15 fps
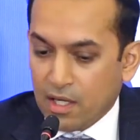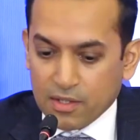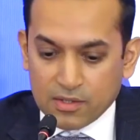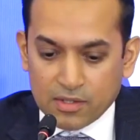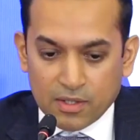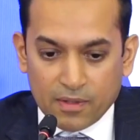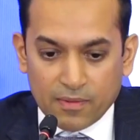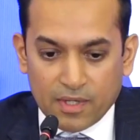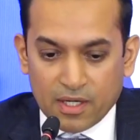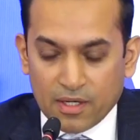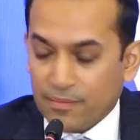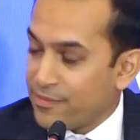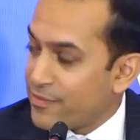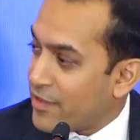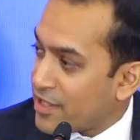
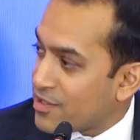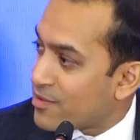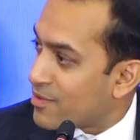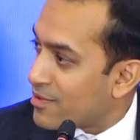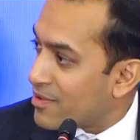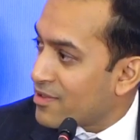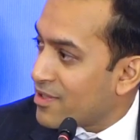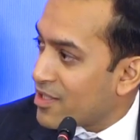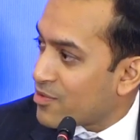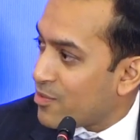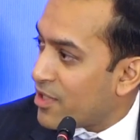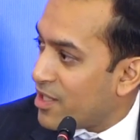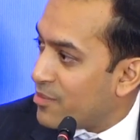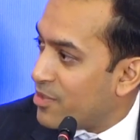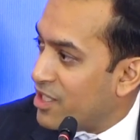So that's
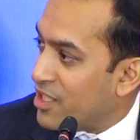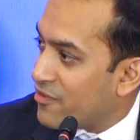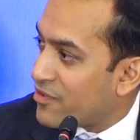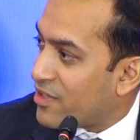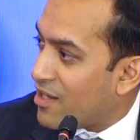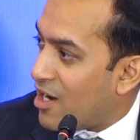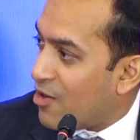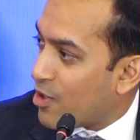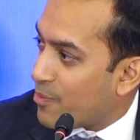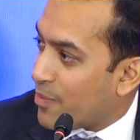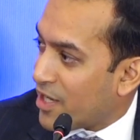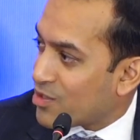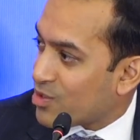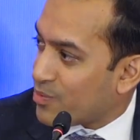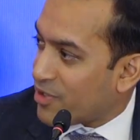what I believe our
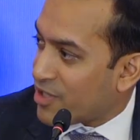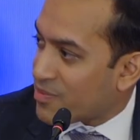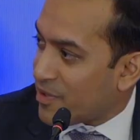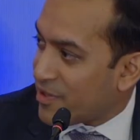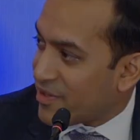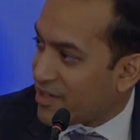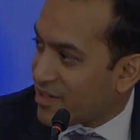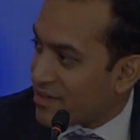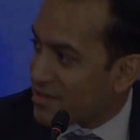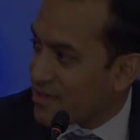path to prosperity